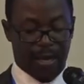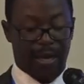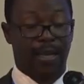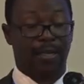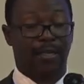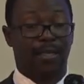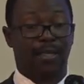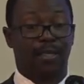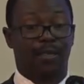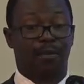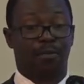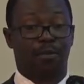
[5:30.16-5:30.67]

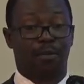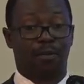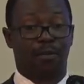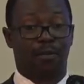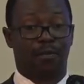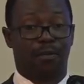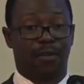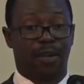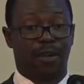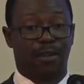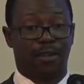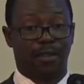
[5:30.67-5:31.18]
has his
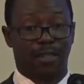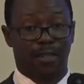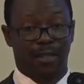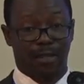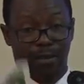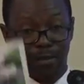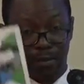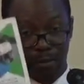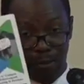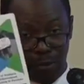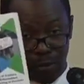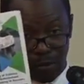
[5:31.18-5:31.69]
profile in
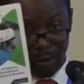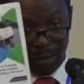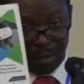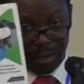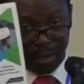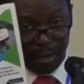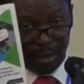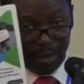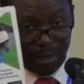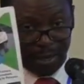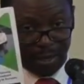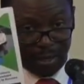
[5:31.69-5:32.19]
the
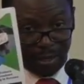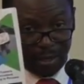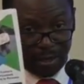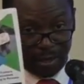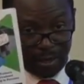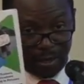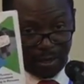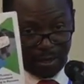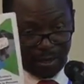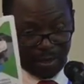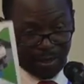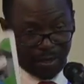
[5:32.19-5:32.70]
booklet that
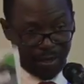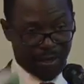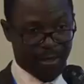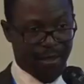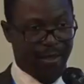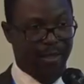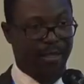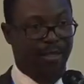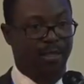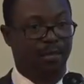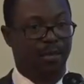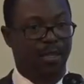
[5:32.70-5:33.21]
is
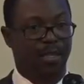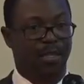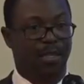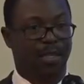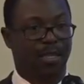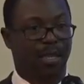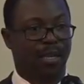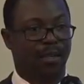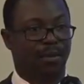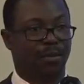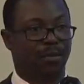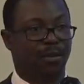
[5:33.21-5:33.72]
being
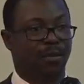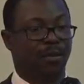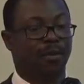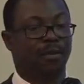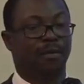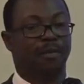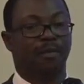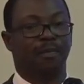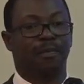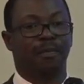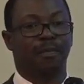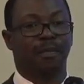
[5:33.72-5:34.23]
shared to
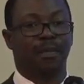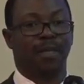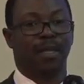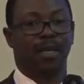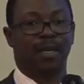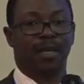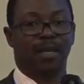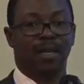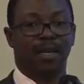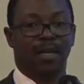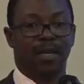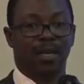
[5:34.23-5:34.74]
all.
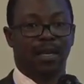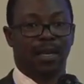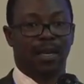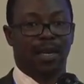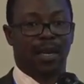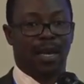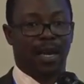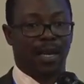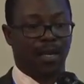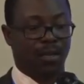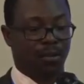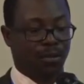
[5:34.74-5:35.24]

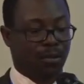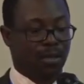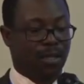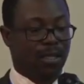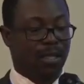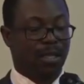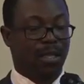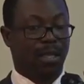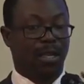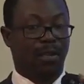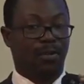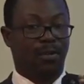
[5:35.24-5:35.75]
And you
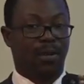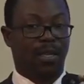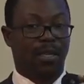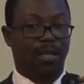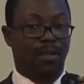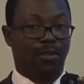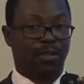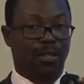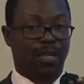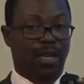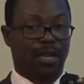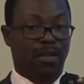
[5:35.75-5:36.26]
see that
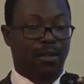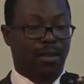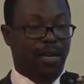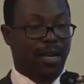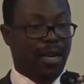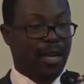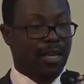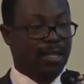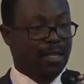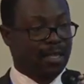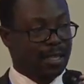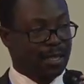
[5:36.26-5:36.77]
when he was
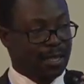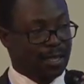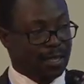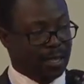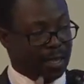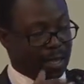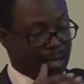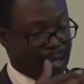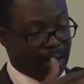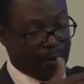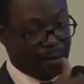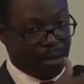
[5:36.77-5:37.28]
actually asking
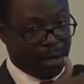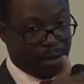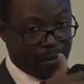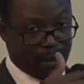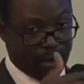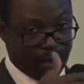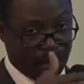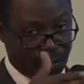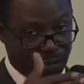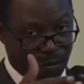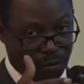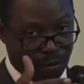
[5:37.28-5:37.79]
the
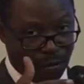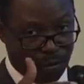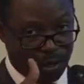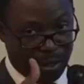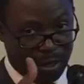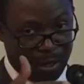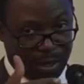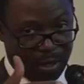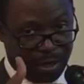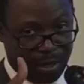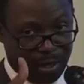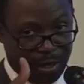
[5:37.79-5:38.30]
cameraman to
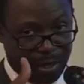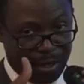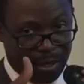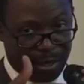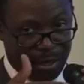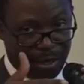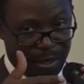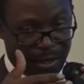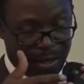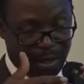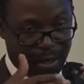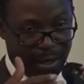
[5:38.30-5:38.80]
ease,
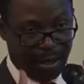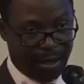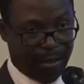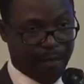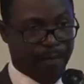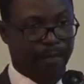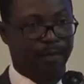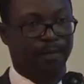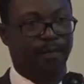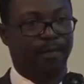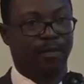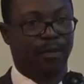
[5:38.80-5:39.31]

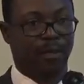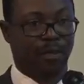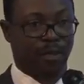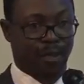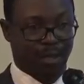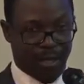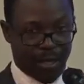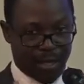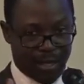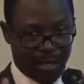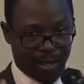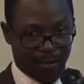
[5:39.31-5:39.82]
to
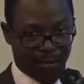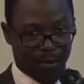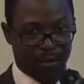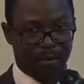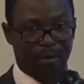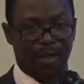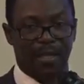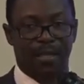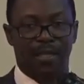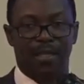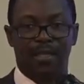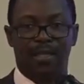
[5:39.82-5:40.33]
create some
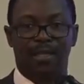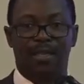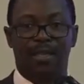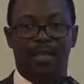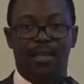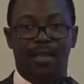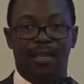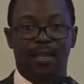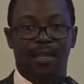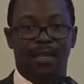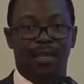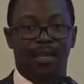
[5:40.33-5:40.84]
space,
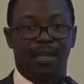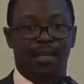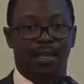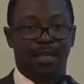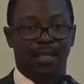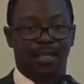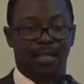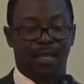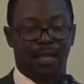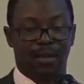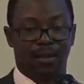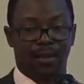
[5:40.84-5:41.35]

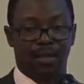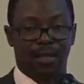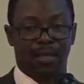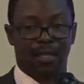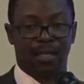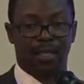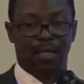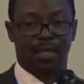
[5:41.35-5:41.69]
he's actually